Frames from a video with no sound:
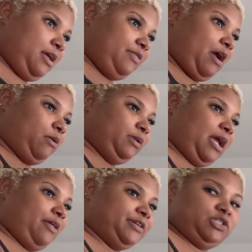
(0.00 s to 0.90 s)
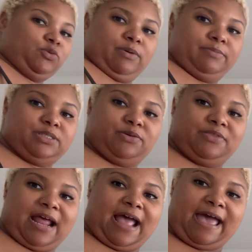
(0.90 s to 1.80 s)
the only other swimsuit
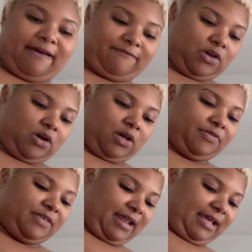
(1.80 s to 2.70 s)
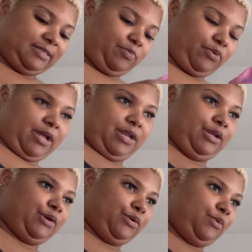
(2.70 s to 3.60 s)
that I have, y'all, that is brand
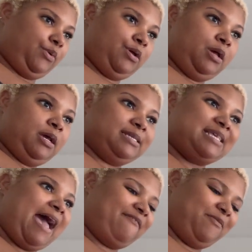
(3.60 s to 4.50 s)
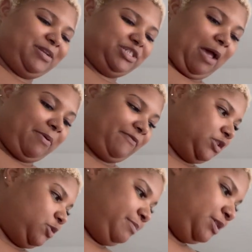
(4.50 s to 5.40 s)
new, because I haven't been shopping for
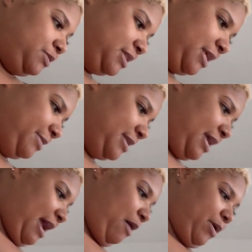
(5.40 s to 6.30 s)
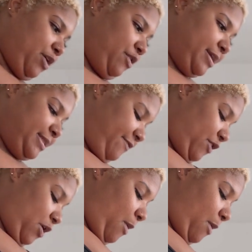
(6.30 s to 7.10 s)
swimsuits because I was like, I went crazy for a